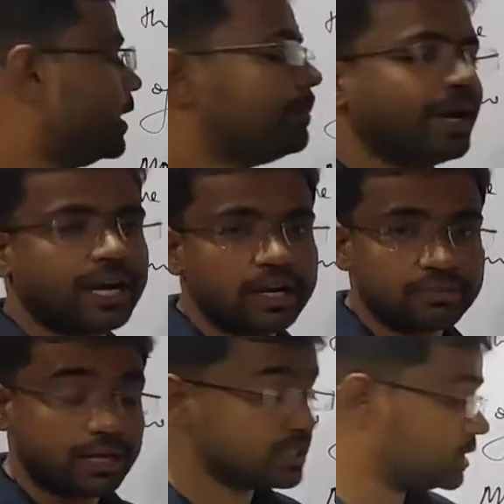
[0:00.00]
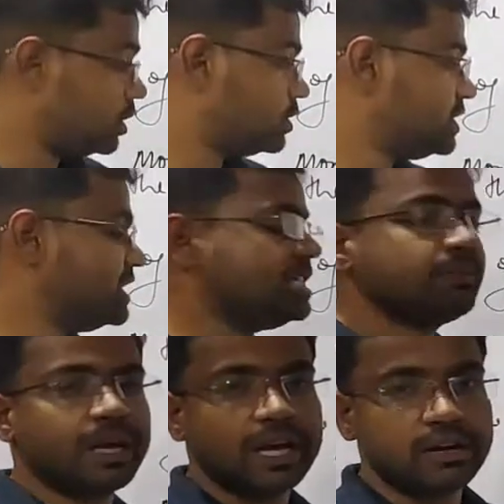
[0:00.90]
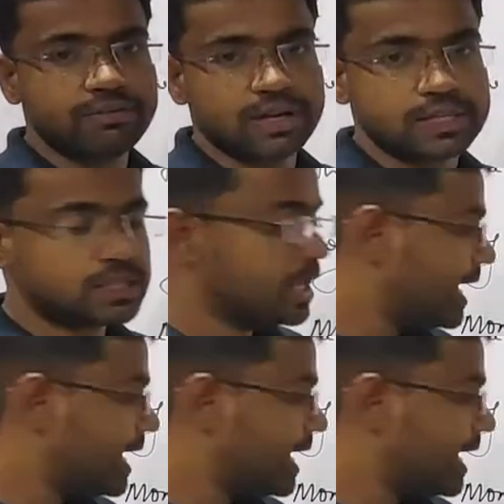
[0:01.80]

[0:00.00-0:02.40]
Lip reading: magnetic flux or changing magnetic flux,